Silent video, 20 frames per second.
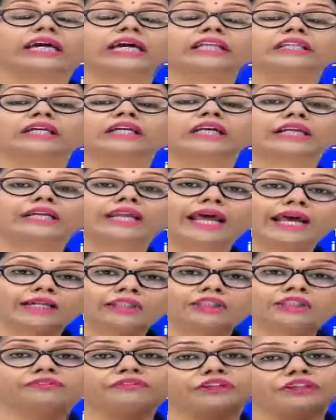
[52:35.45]
In the
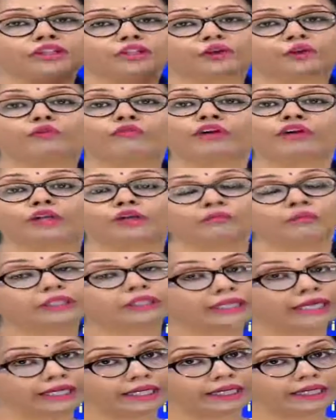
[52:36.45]
next video, we'll be
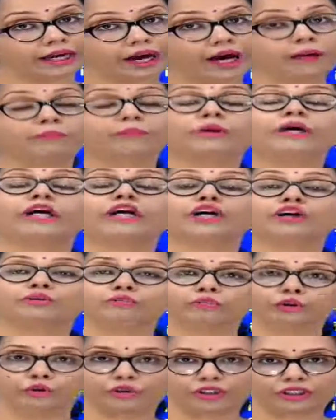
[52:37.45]
taking up
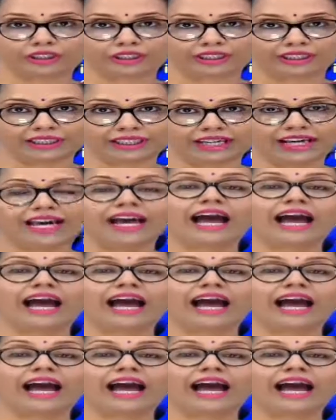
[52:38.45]
immunity,